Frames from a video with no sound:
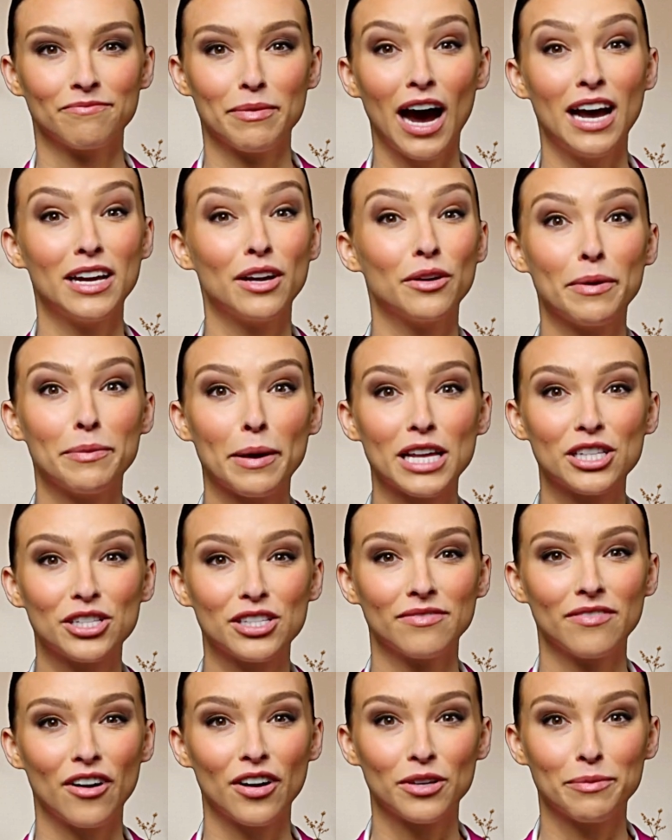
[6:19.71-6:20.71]
I know the
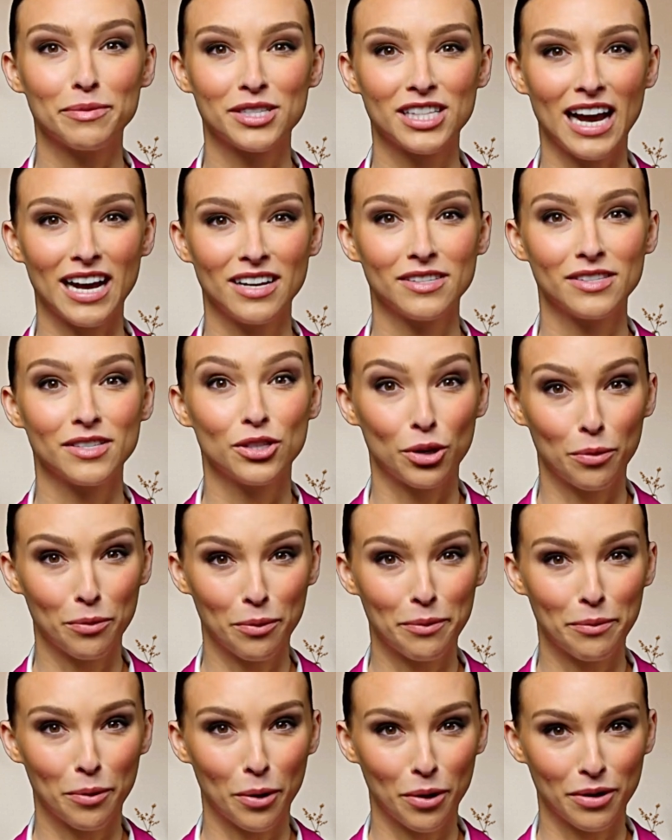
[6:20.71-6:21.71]
patient's volume status is super
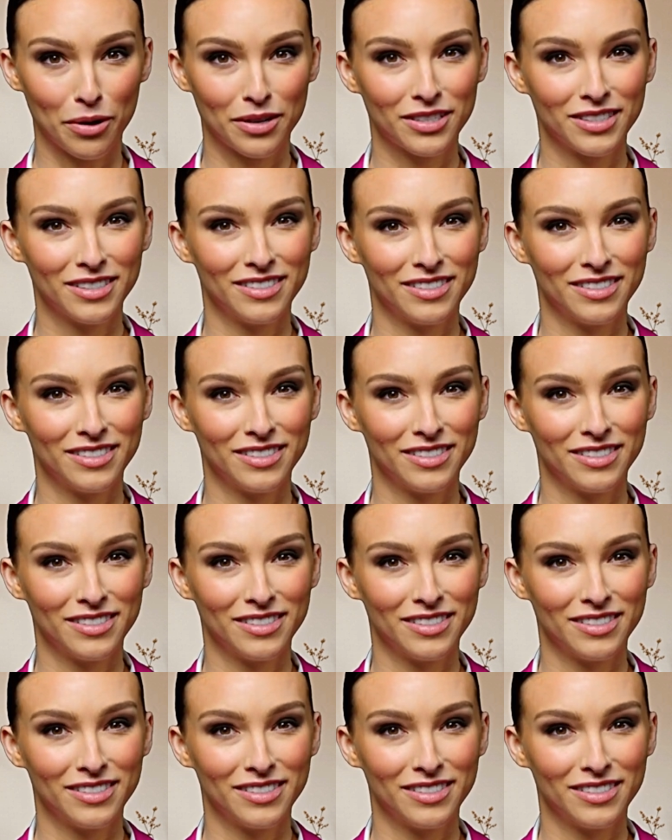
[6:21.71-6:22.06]
important.